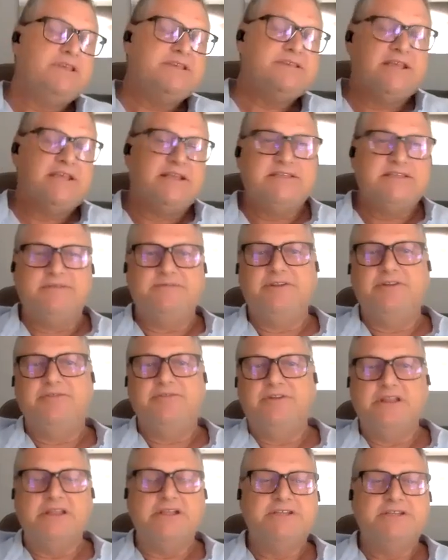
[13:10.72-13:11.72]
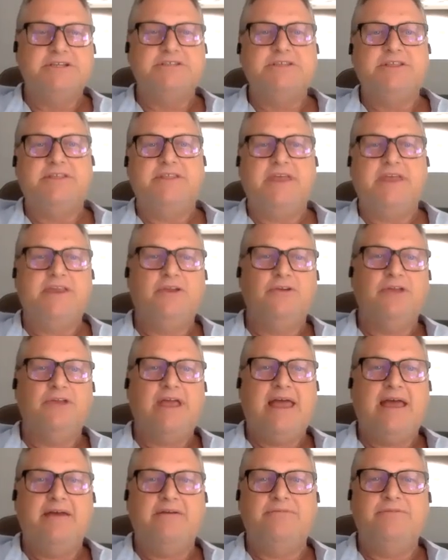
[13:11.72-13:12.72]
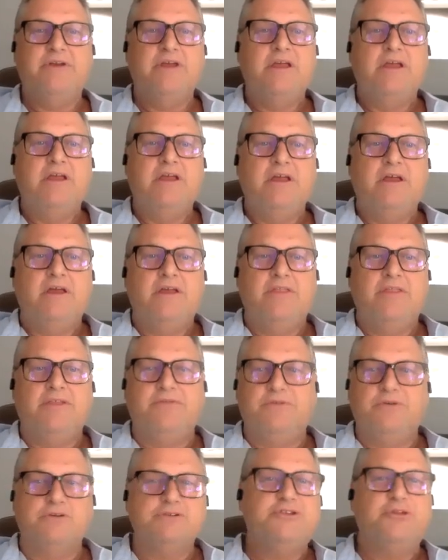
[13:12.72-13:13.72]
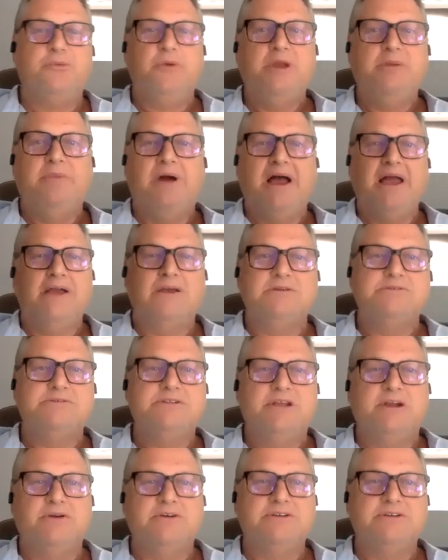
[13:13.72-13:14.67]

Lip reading: Often these kids live in the villages, and they don't have the first 3 miles.